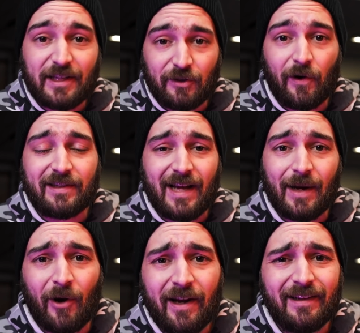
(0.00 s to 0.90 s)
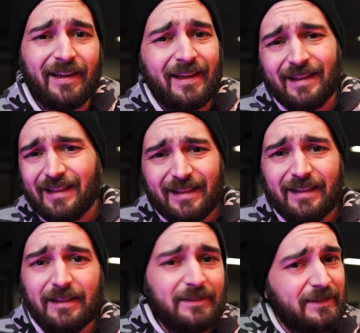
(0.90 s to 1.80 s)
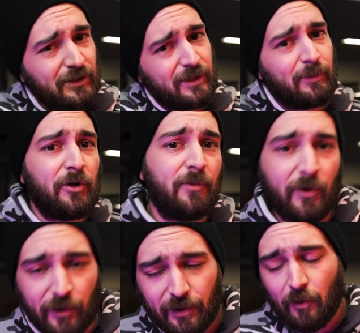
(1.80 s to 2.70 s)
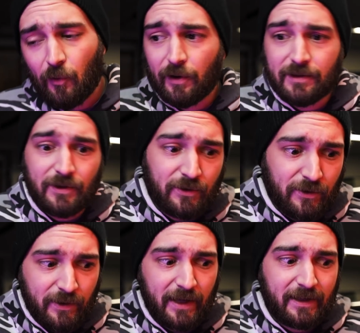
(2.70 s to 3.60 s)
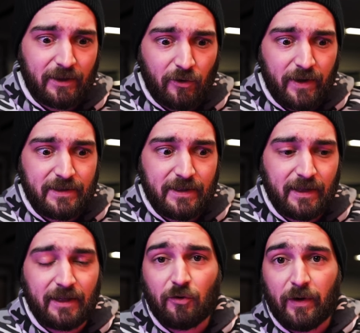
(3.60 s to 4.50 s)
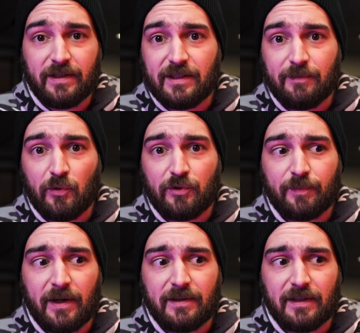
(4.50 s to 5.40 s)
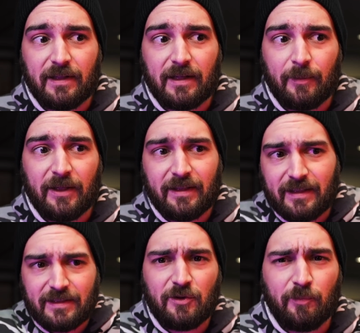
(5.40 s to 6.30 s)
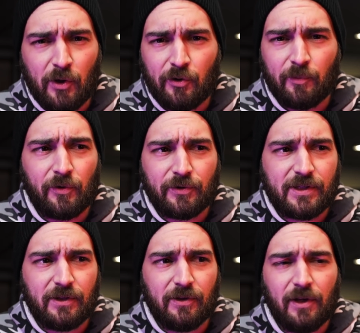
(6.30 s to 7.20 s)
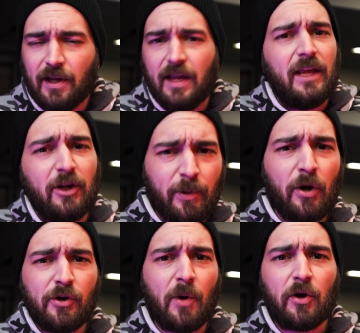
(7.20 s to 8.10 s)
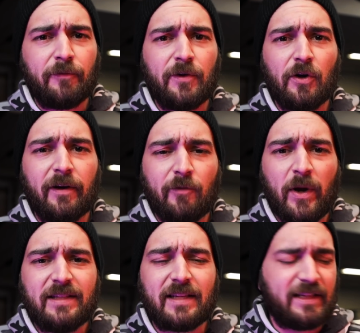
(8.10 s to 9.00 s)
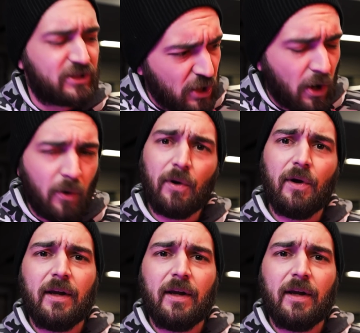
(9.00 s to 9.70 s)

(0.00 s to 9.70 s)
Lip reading: like a great time, right? Until you blow your motor, or until you like get crazy, like crazy boost spikes. And then, I mean, I guess you'd blow your motor still. It'll blow your motor if you don't have a wastegate. So